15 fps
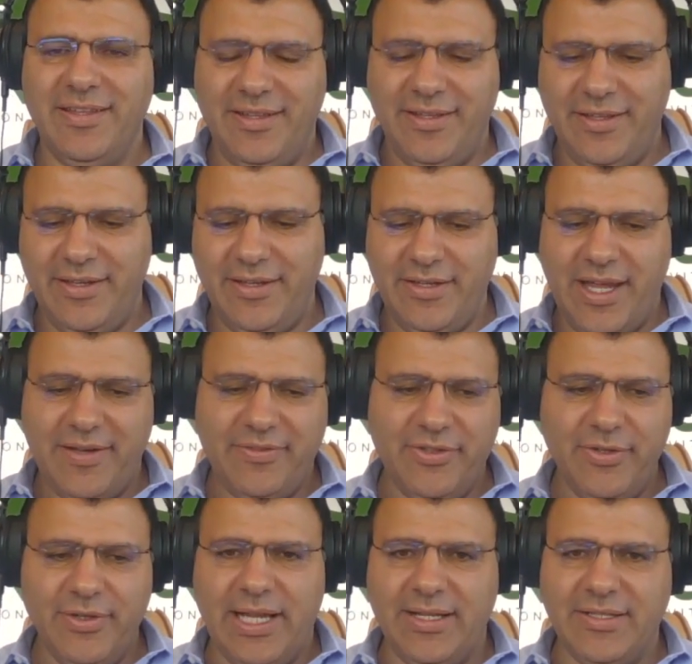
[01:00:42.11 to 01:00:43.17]
You have
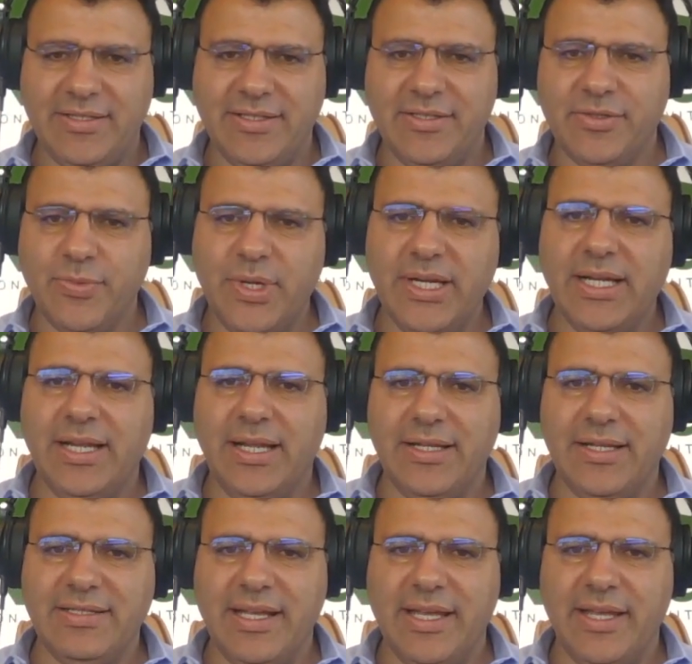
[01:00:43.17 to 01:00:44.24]
two clans. There's one clan
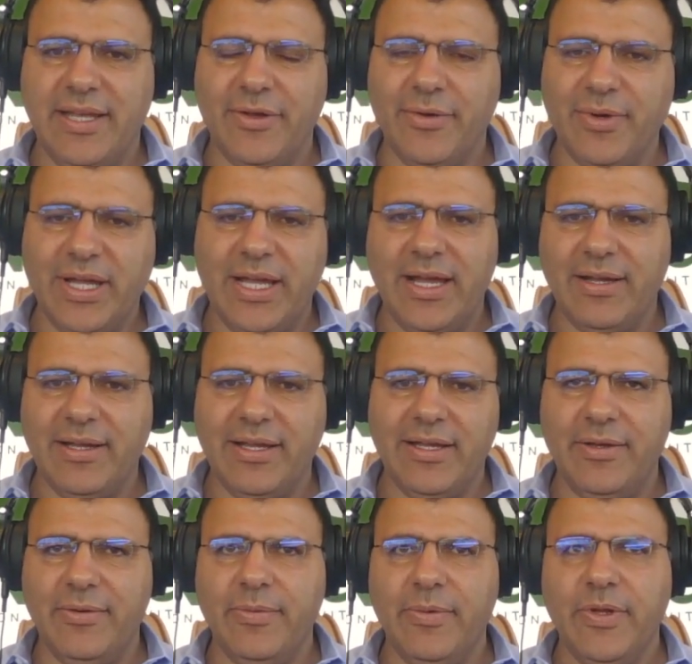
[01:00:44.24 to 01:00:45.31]
saying, okay, how
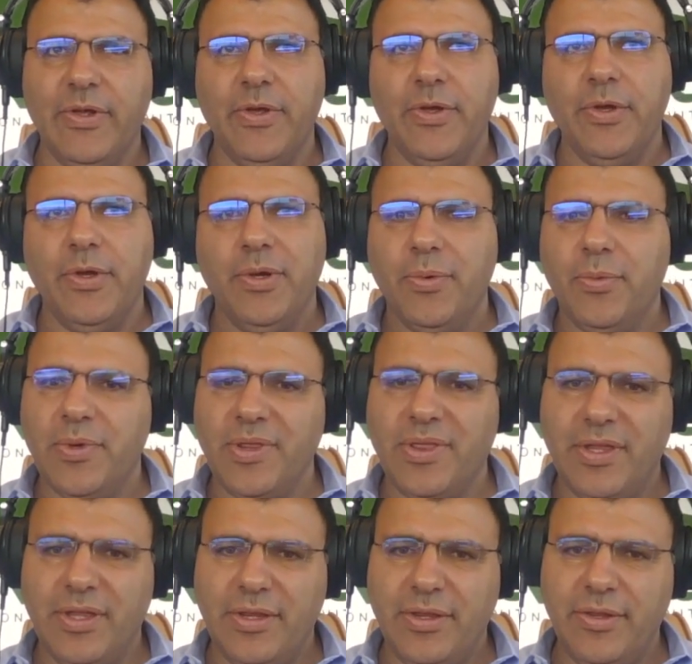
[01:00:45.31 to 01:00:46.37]
can
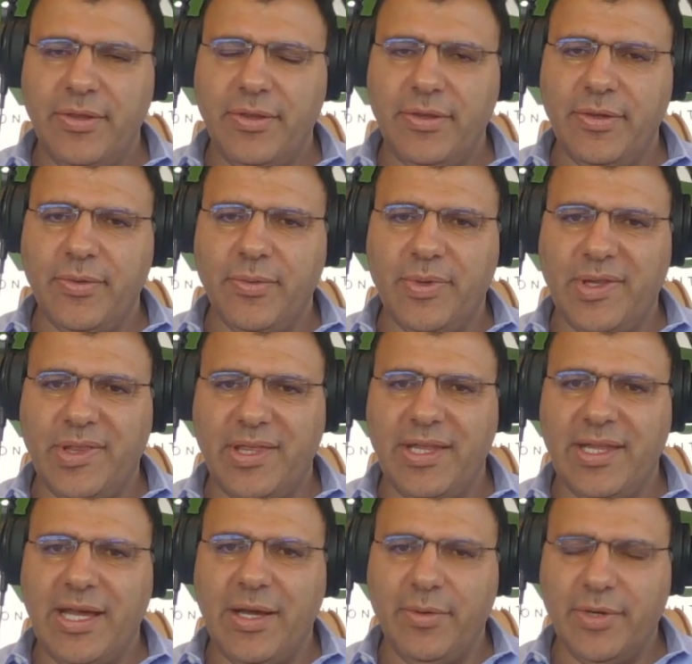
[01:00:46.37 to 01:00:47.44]
within
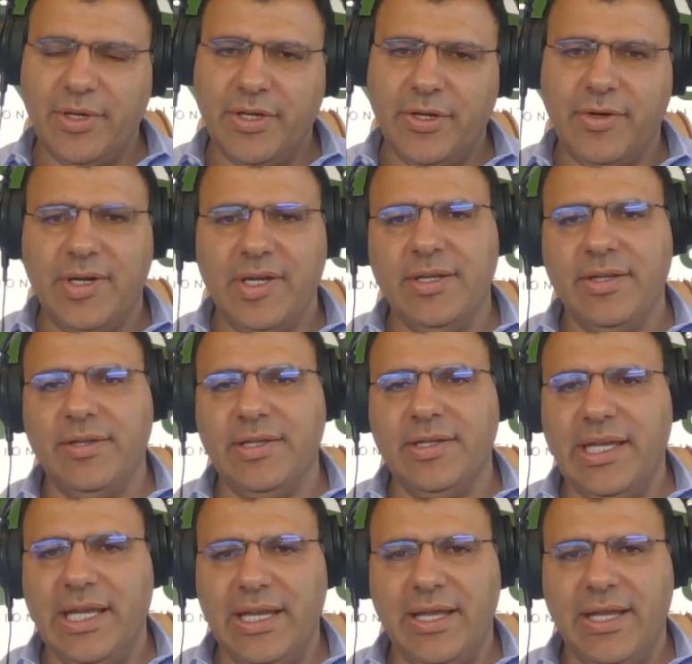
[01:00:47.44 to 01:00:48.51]
our current
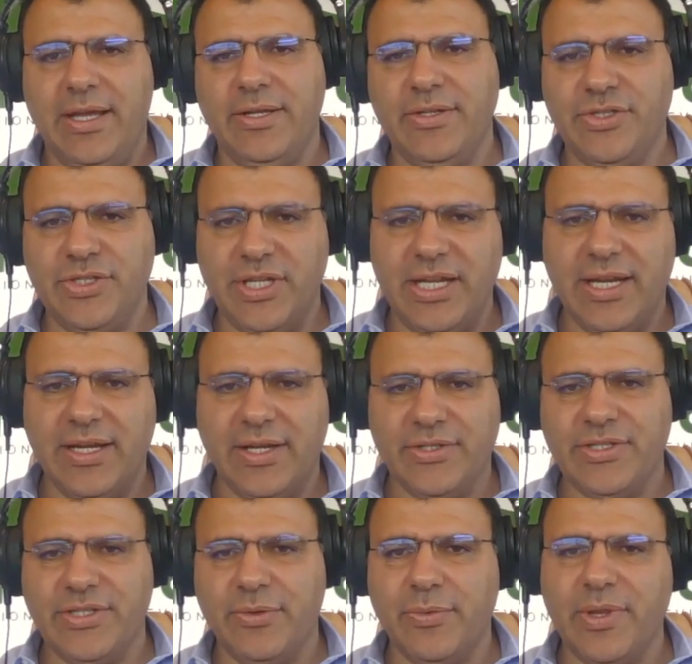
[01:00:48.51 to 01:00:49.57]
DNA and
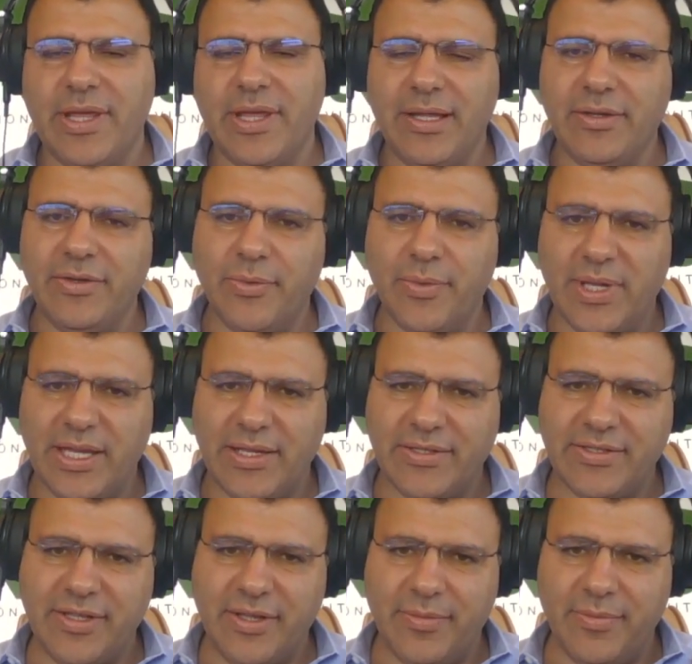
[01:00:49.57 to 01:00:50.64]
genetics, and without doing
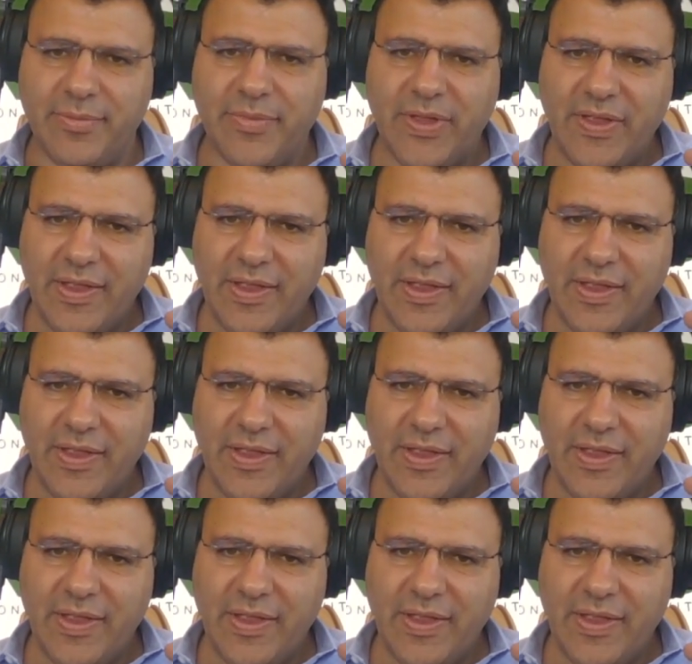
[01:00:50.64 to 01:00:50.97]
some